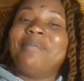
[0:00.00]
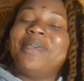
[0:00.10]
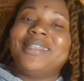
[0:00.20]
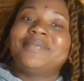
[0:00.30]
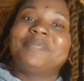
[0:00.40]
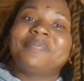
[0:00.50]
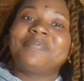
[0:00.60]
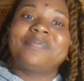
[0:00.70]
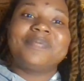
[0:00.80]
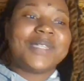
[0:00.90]
And
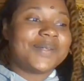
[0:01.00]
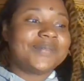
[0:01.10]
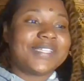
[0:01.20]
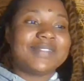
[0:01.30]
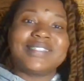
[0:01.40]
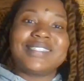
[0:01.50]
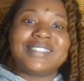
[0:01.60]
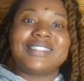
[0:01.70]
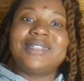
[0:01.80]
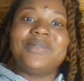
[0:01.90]
it was
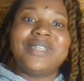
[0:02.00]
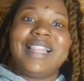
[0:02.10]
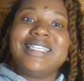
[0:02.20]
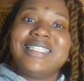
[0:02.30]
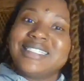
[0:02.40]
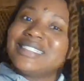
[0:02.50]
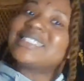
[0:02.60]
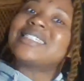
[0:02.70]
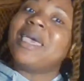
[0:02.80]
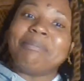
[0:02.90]
the
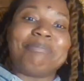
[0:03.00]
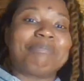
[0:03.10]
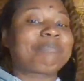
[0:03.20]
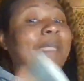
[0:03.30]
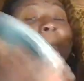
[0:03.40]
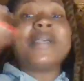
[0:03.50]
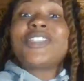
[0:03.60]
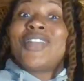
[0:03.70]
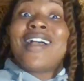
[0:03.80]
relationship. But it's